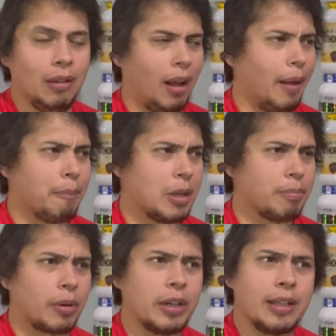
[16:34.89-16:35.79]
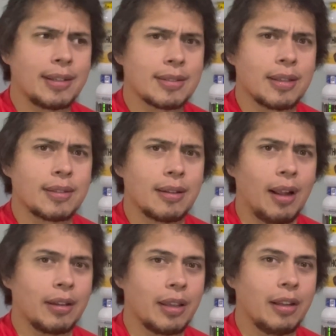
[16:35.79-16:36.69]
I've been pretty consistent
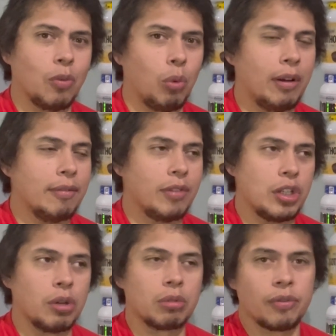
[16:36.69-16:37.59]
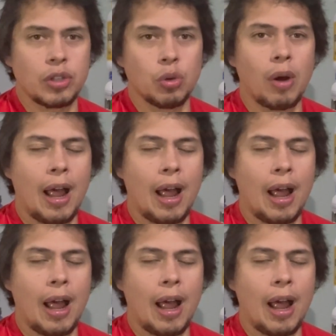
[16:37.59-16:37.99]
on getting one video review